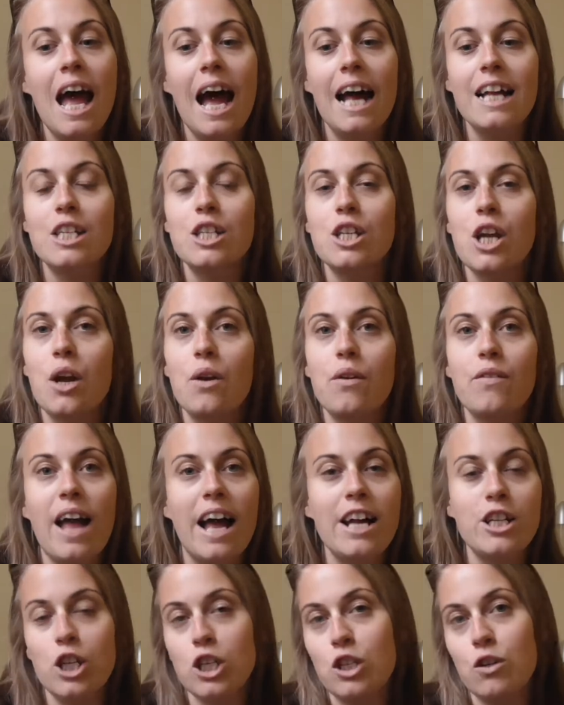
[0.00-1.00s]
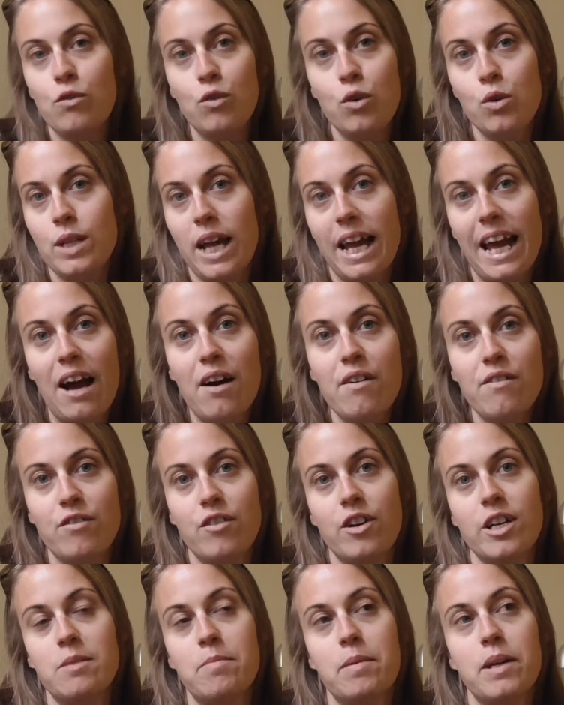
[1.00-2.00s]
and so that's just a full day out
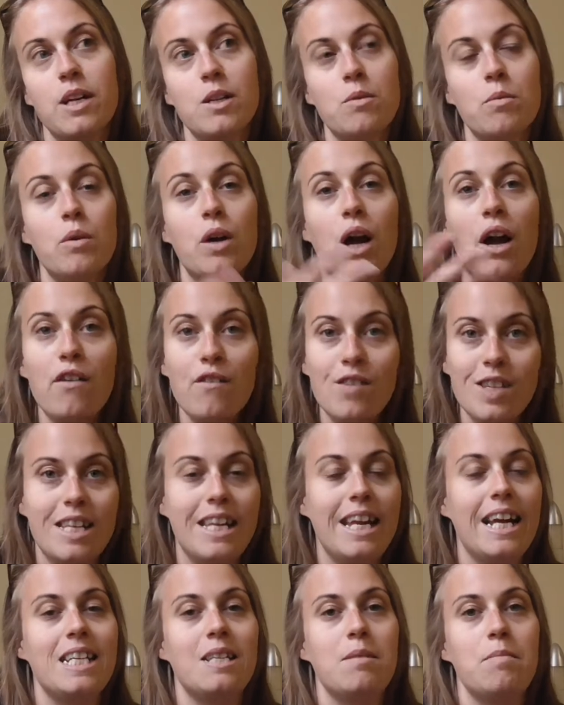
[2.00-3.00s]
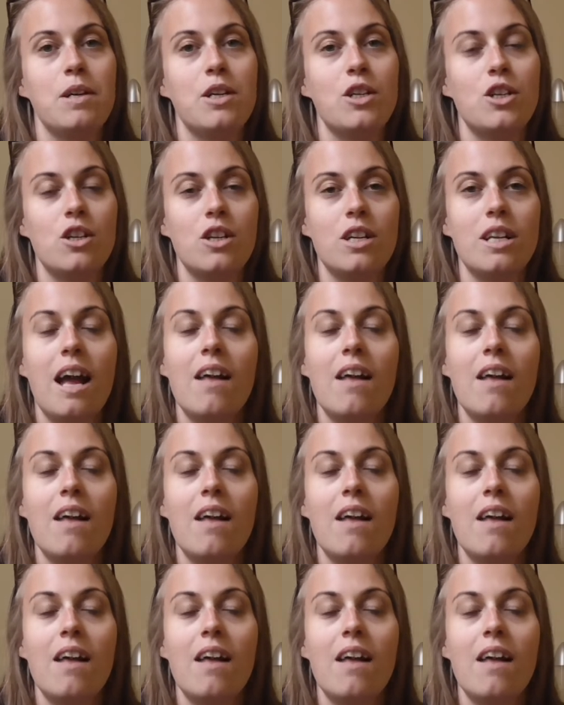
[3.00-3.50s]
for us because we'll go and visit the exhibition,